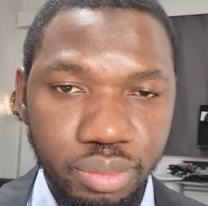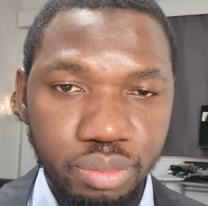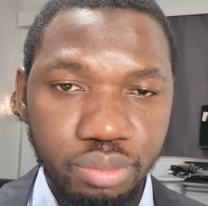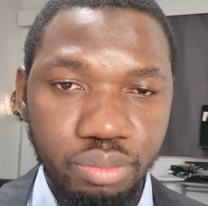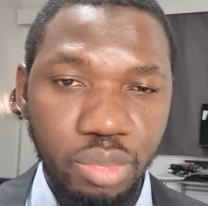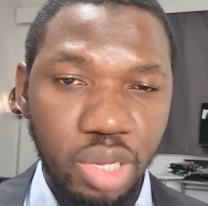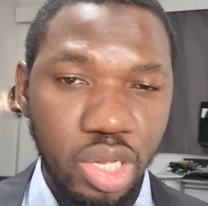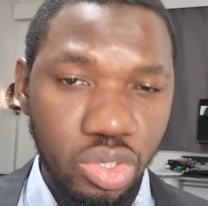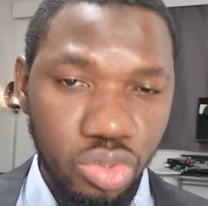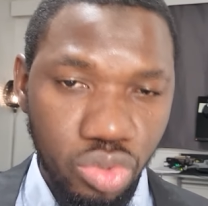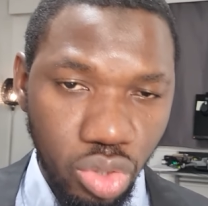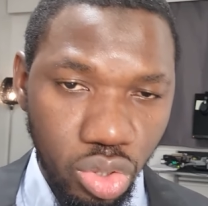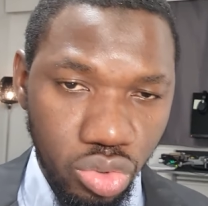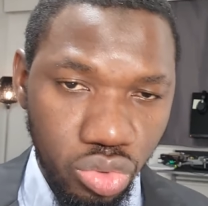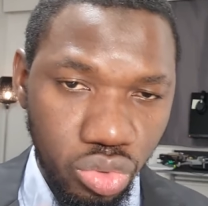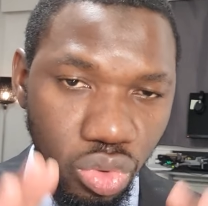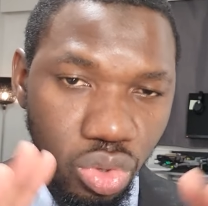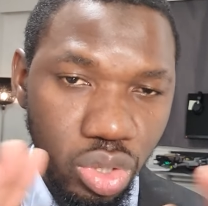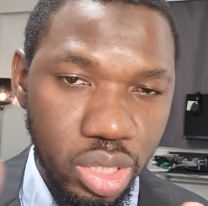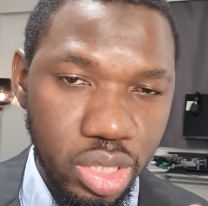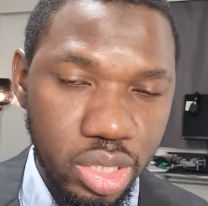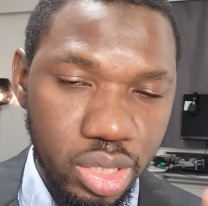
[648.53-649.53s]
But it's not
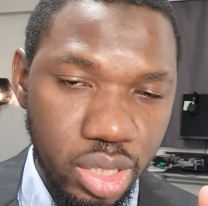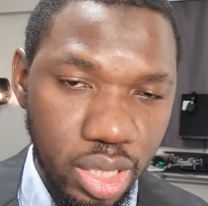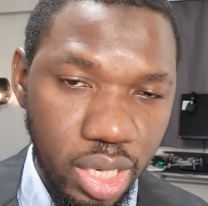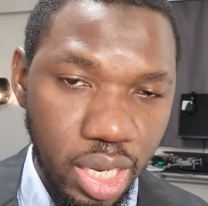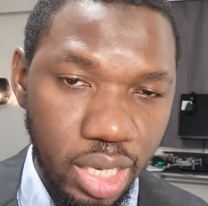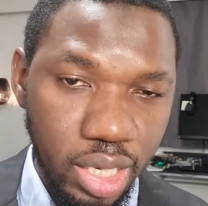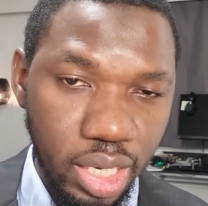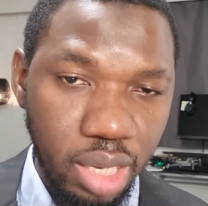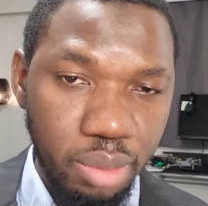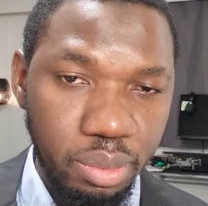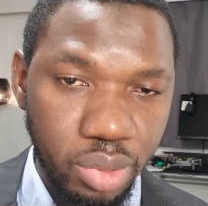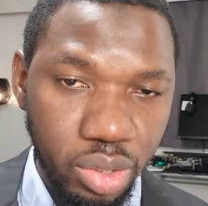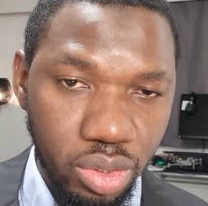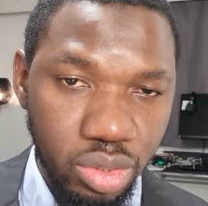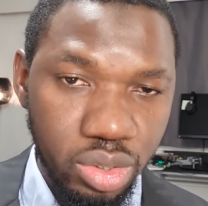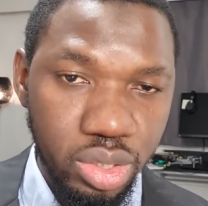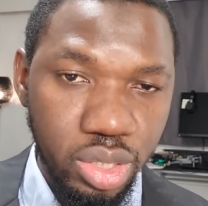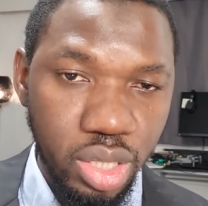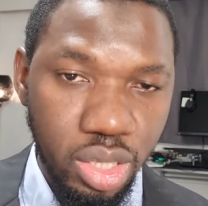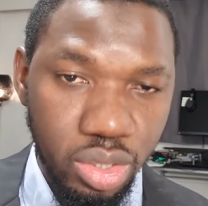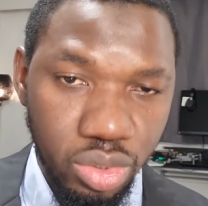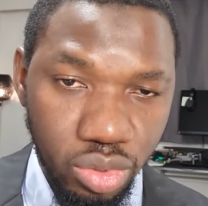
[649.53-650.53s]
so easy like that, because
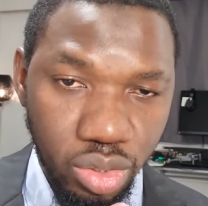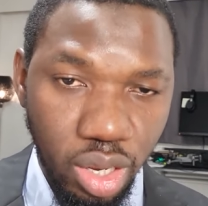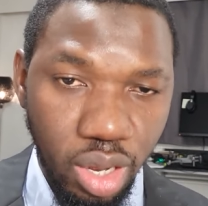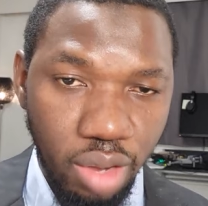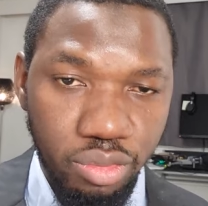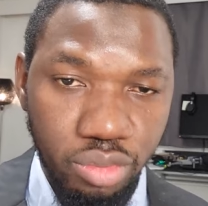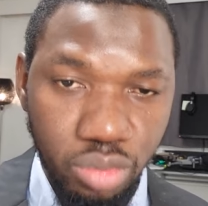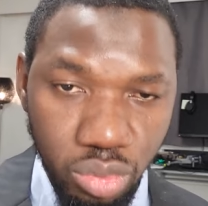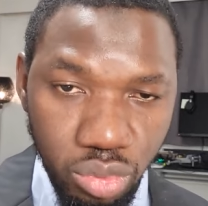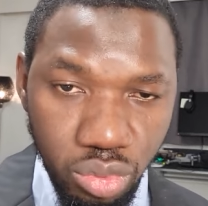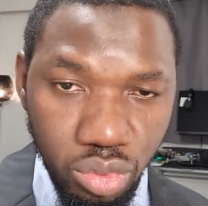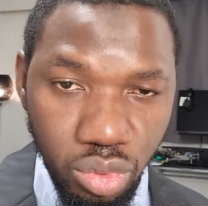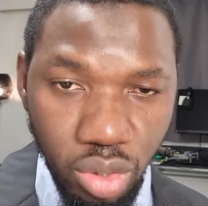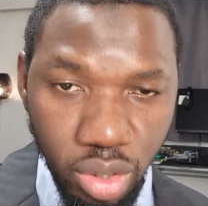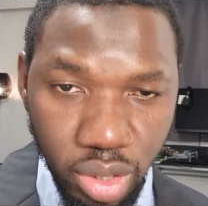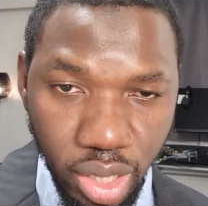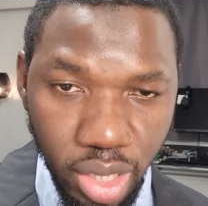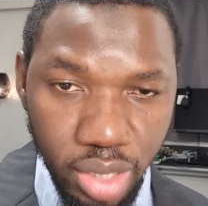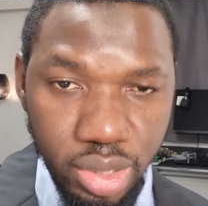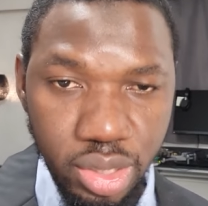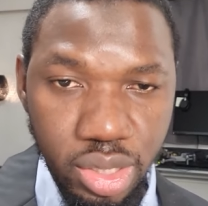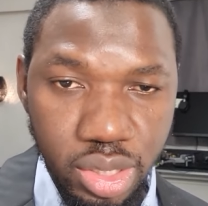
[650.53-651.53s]
then you have to do
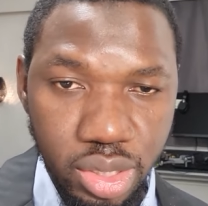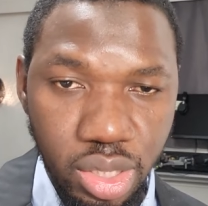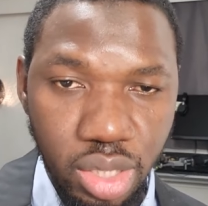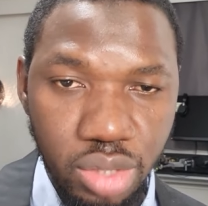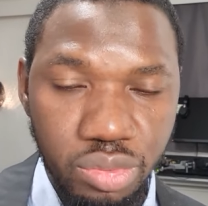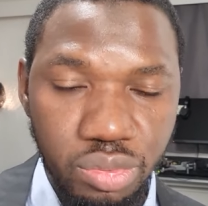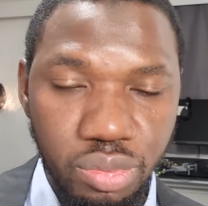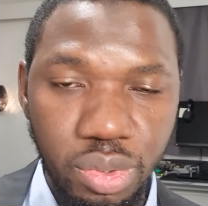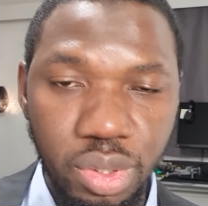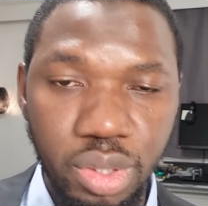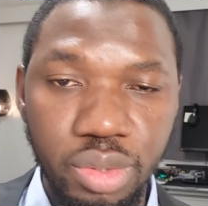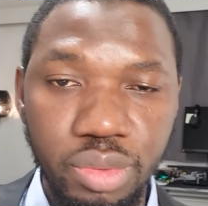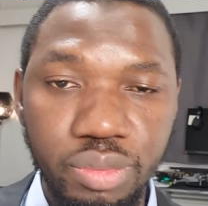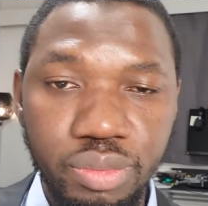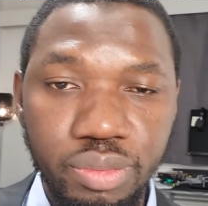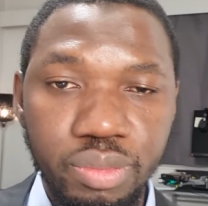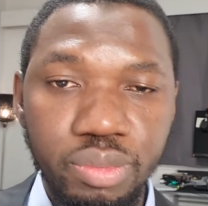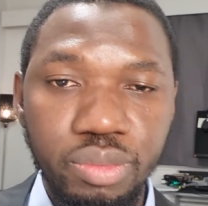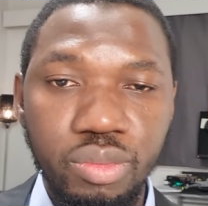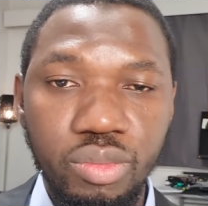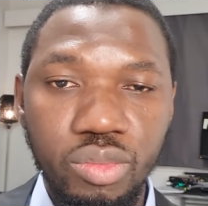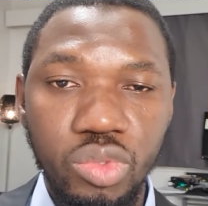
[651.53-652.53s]
other things as well.
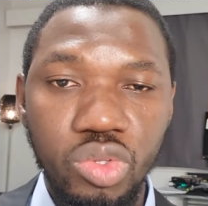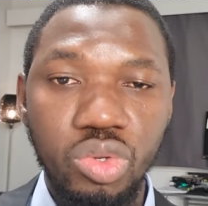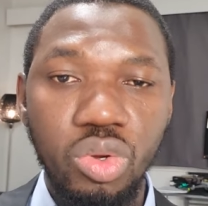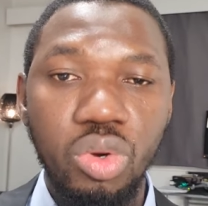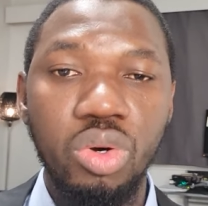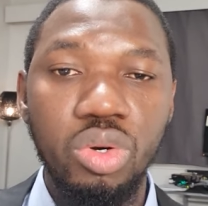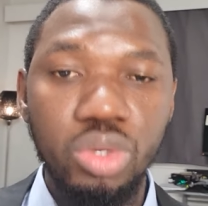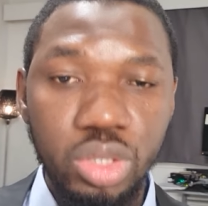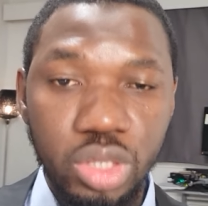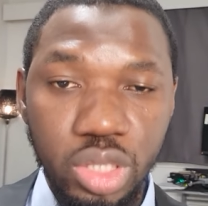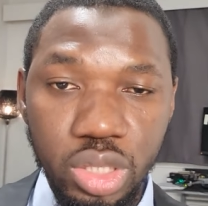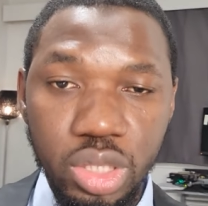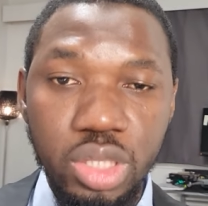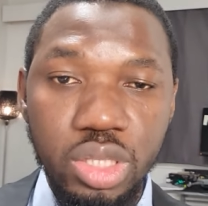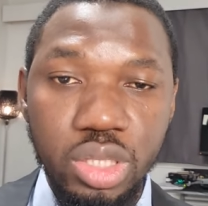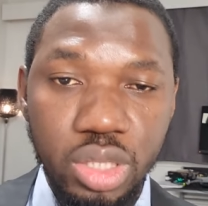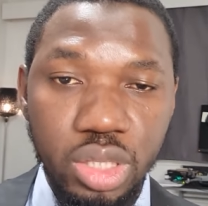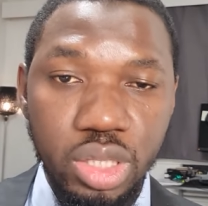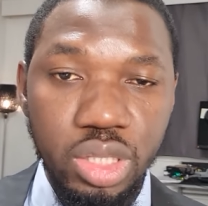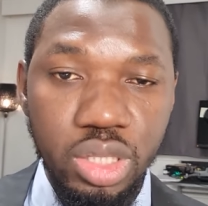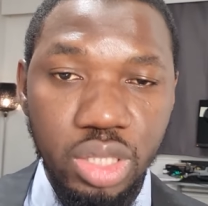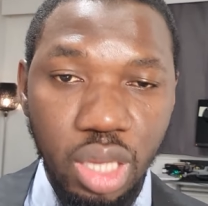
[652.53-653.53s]
So this
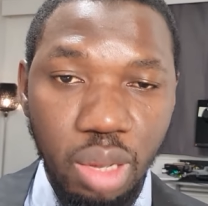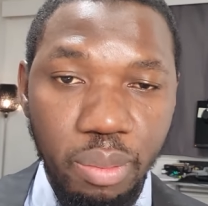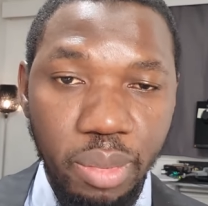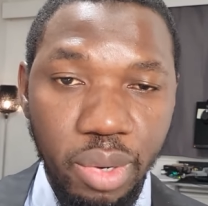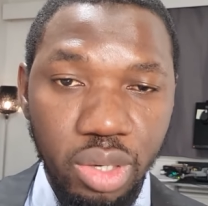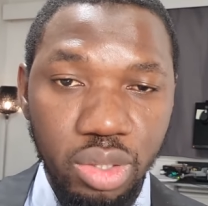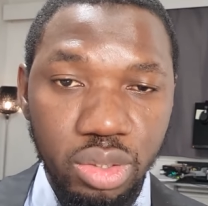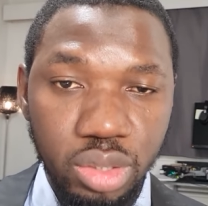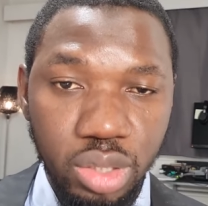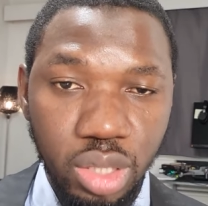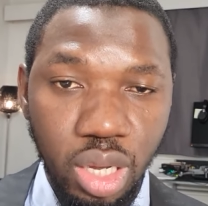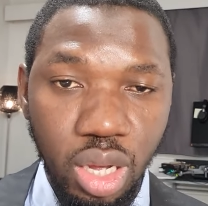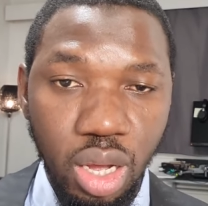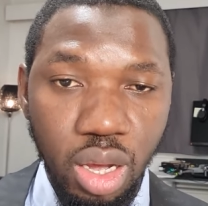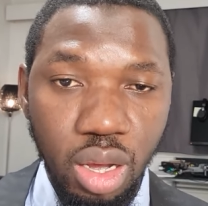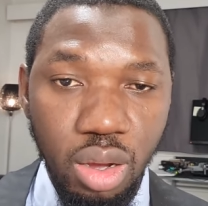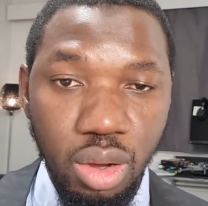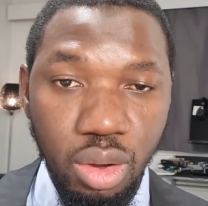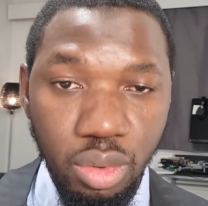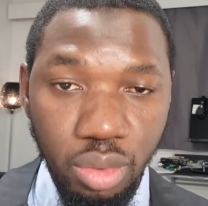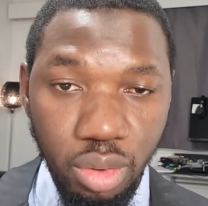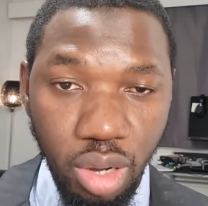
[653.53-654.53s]
is about
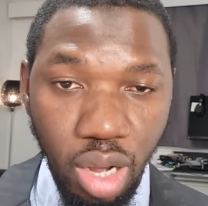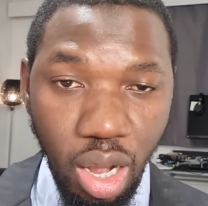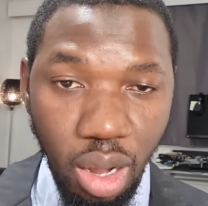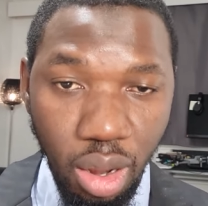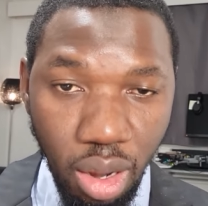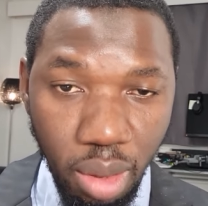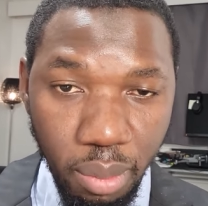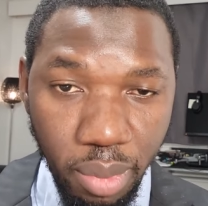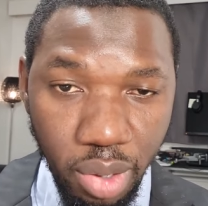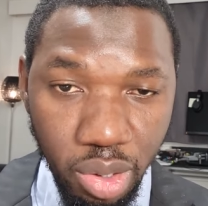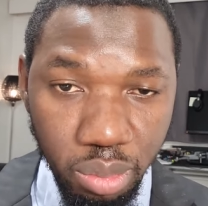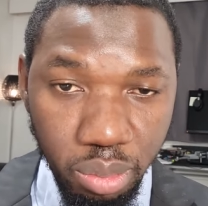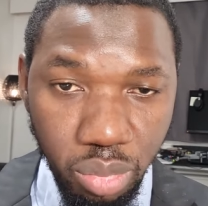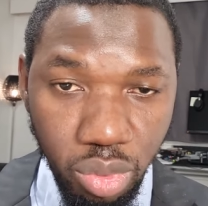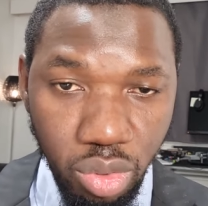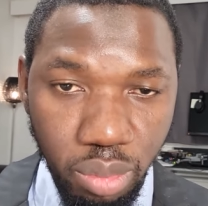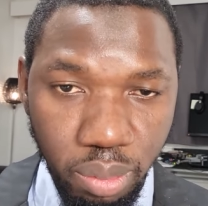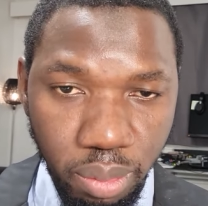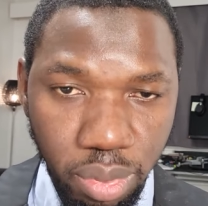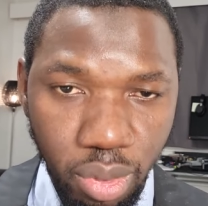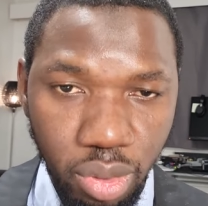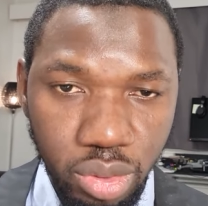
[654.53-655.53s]

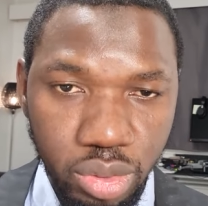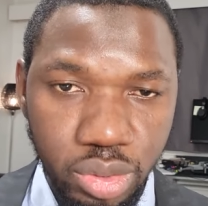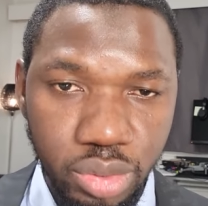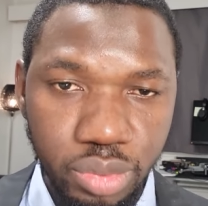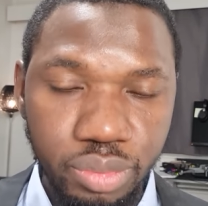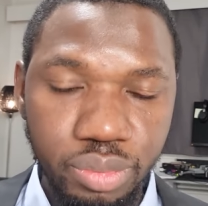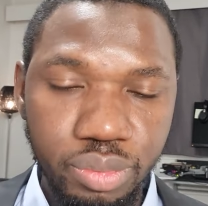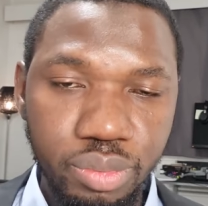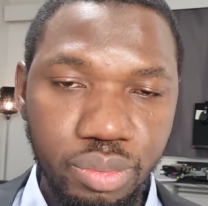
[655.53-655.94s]
both plot.